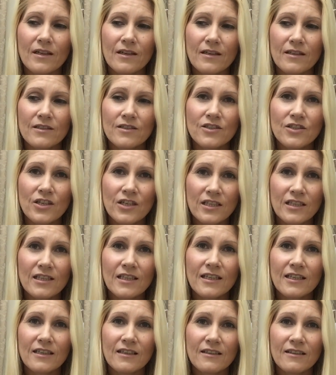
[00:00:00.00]
it
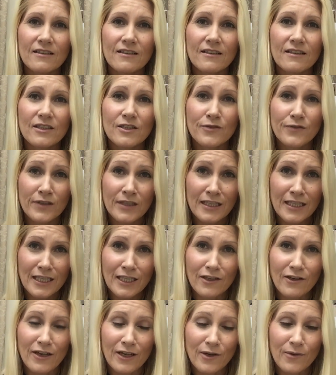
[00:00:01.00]
certainly is
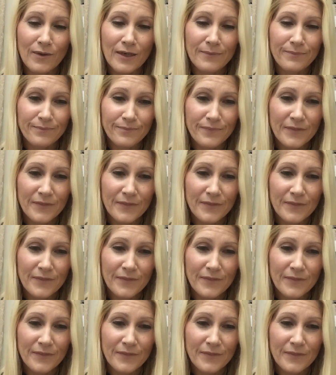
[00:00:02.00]
feeling like one,